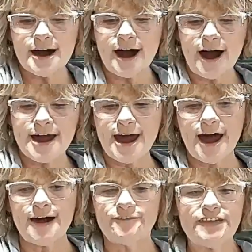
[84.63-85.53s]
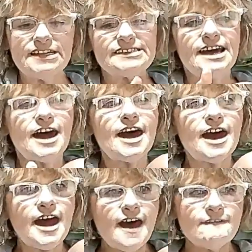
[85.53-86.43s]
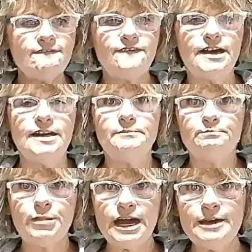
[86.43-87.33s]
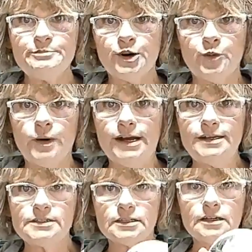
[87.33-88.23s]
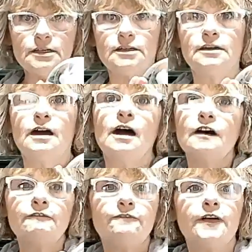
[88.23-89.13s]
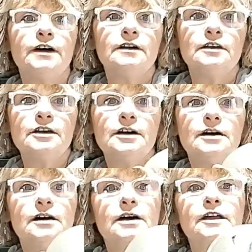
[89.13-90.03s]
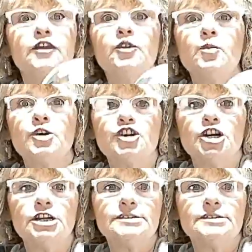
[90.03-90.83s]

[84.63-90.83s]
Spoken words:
I have this heavy paperweight of the world.